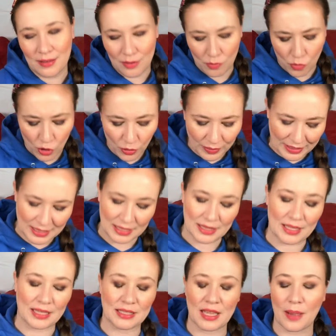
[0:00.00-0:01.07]
more recent
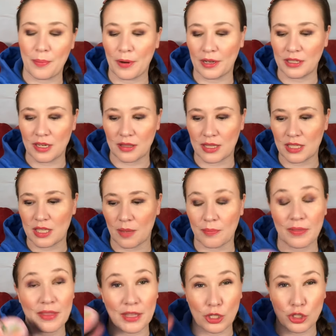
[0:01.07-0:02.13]
things i picked this up
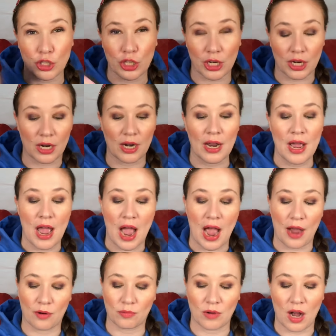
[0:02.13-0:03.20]
this year
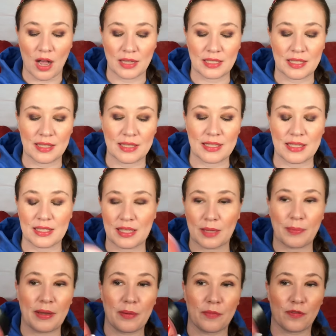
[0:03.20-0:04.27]
at ross this is the
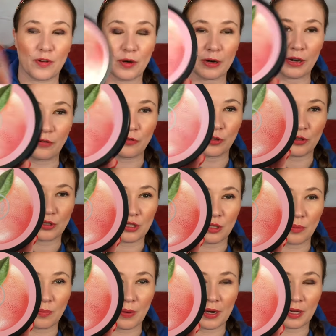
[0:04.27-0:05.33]
pink grapefruit
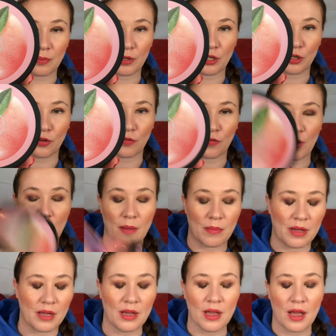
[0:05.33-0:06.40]
body butter from
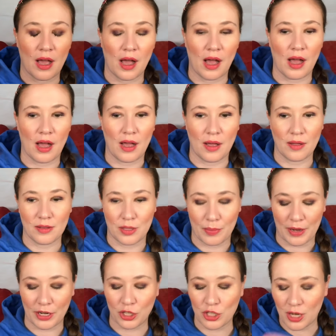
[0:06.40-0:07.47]
uh, the
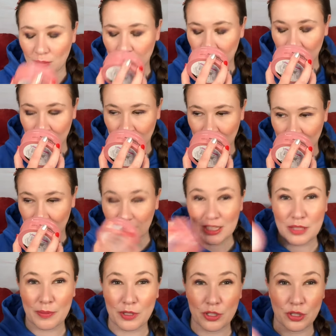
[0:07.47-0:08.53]
body shop
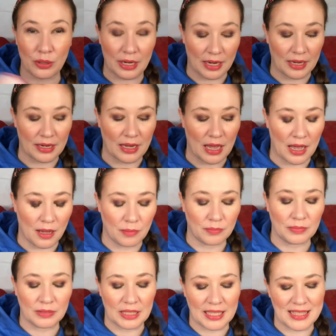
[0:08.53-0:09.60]
smells so good. Um,
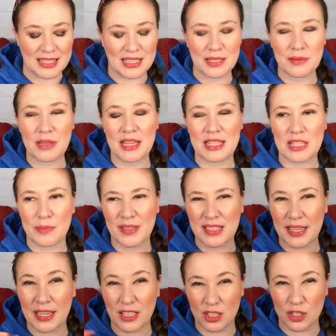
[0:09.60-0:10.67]
it's it smells
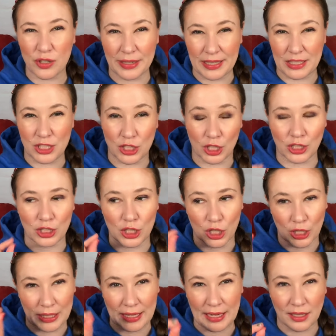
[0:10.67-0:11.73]
like it's going to start
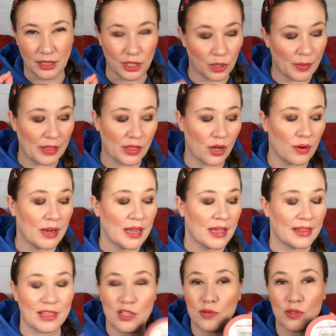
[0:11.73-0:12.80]
turning a little bit though.
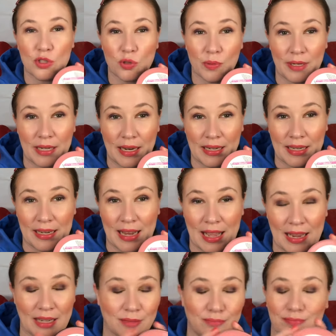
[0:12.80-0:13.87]
This was three ninety
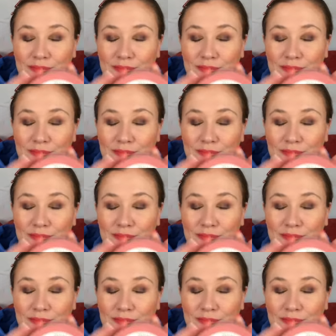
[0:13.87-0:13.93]
nine.